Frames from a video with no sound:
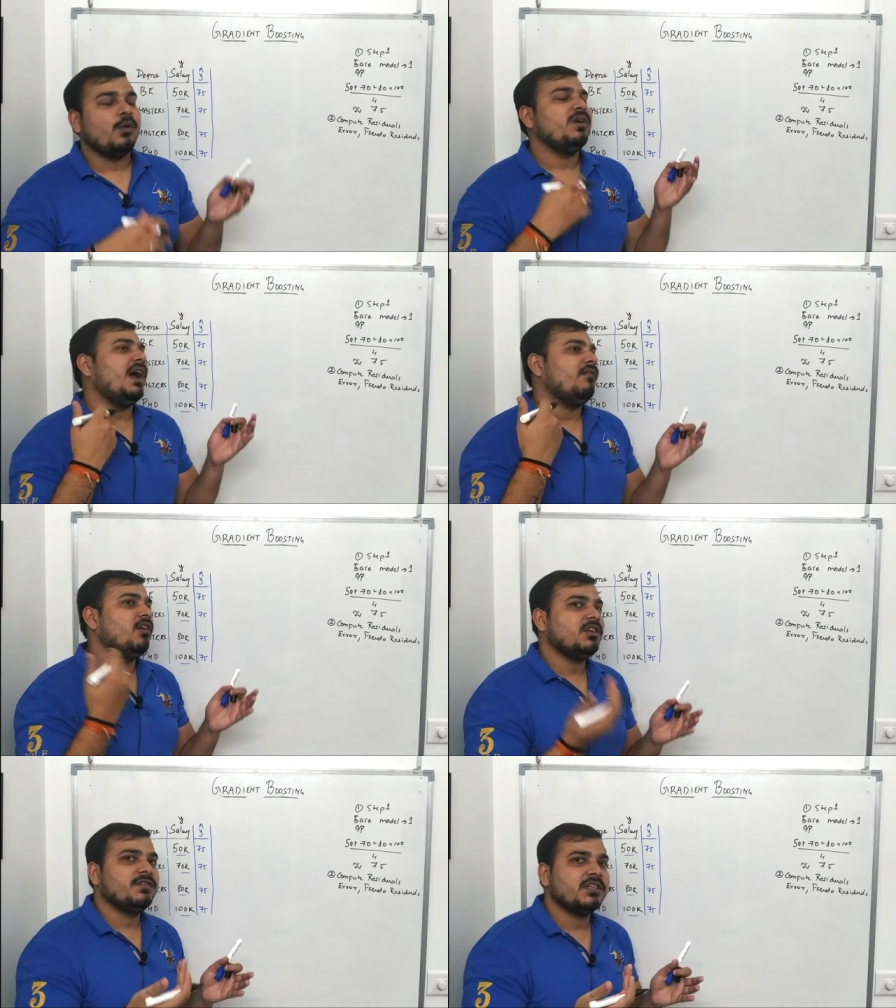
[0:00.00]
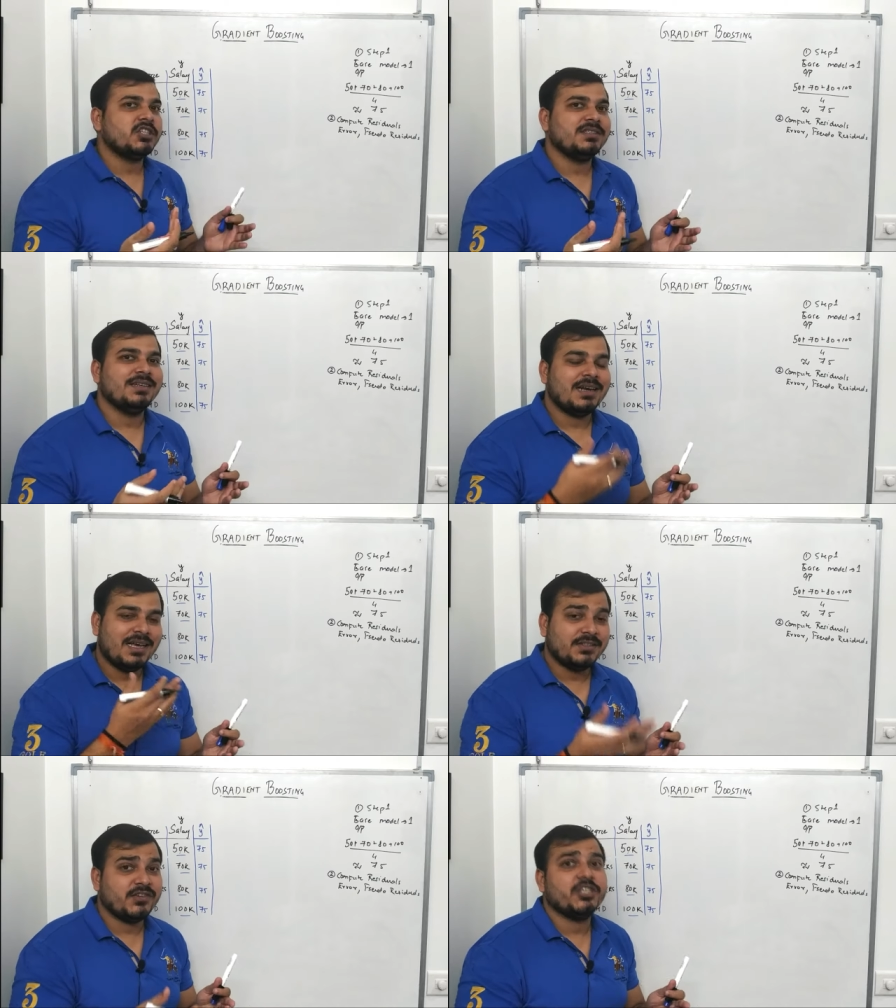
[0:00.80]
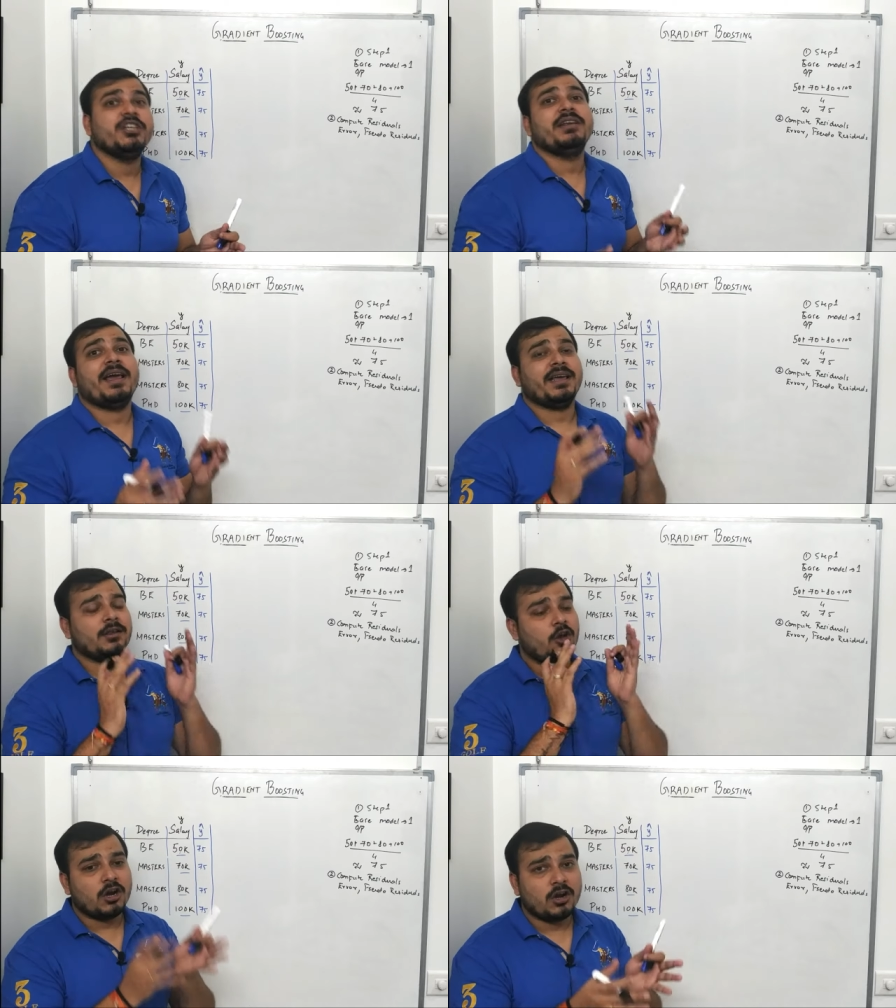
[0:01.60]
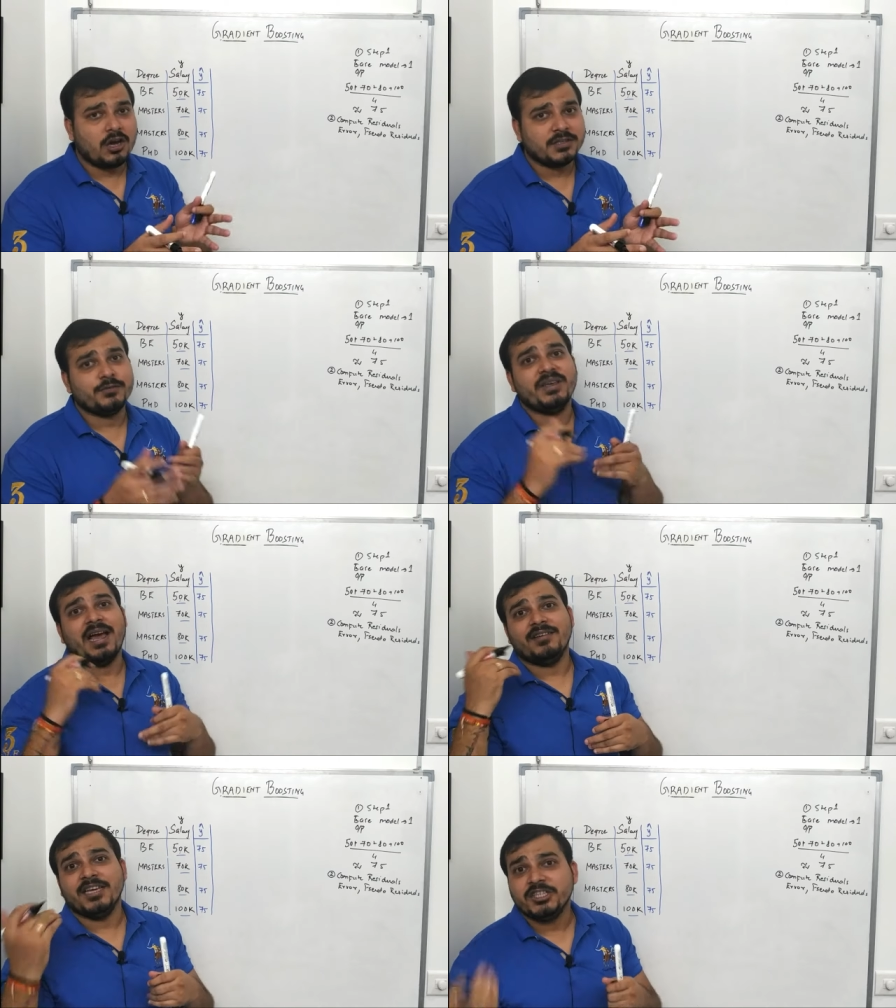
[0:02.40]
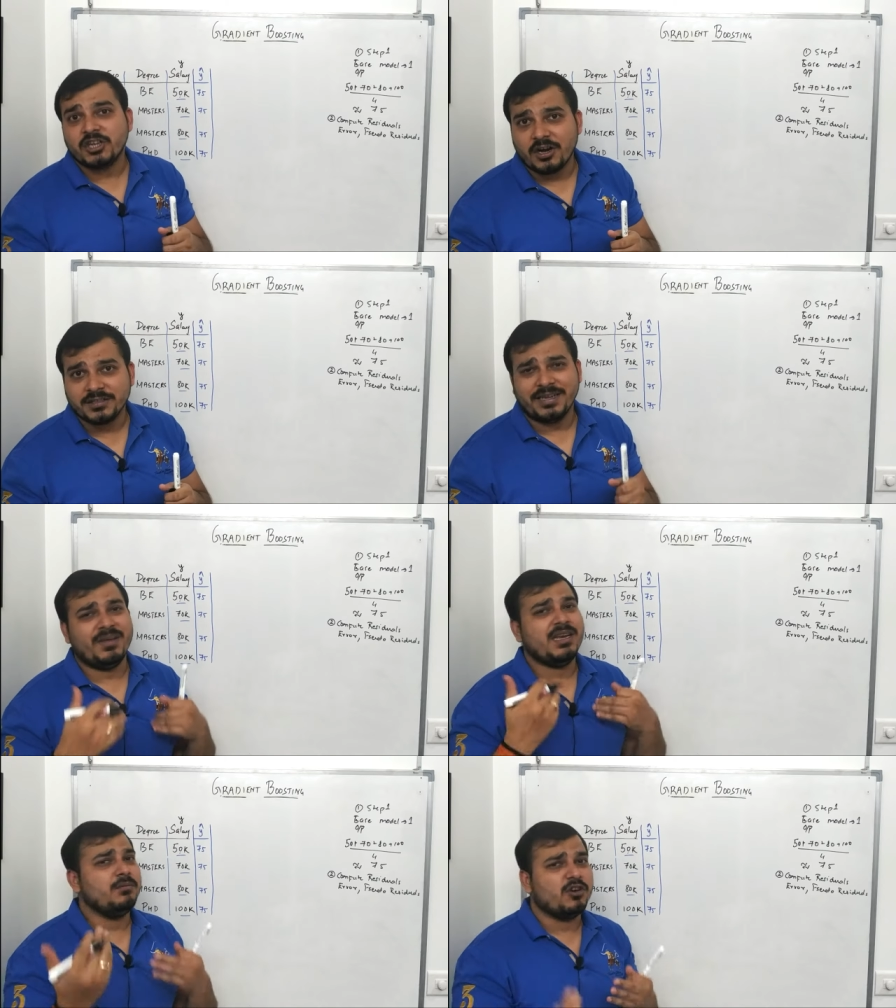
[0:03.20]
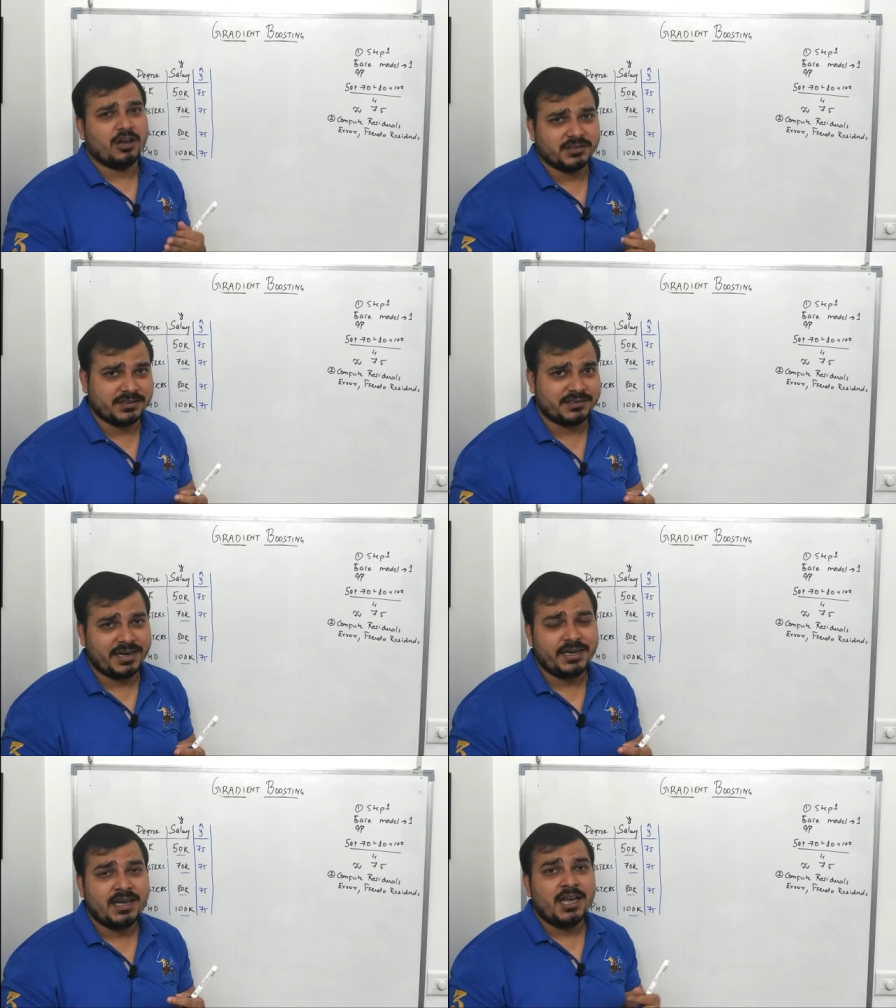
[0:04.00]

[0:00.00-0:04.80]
We have loss functions in classification like log loss, we have hinge loss and many more losses, right?